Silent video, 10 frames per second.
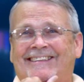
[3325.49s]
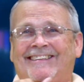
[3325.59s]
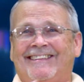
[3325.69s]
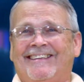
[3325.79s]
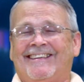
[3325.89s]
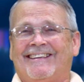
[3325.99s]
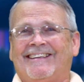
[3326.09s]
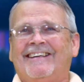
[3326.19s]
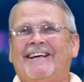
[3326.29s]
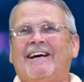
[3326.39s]
Yeah.
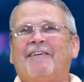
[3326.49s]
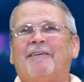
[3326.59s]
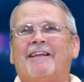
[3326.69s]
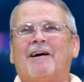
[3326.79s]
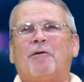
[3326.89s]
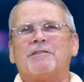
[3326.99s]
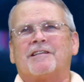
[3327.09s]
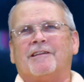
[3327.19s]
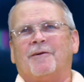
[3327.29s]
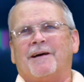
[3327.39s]
Well, I
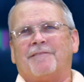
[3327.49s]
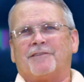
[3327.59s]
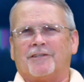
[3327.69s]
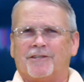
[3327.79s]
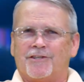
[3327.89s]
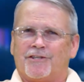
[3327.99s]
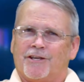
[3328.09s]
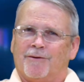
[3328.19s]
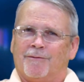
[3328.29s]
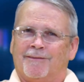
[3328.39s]
always glow after a good
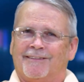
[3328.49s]
show.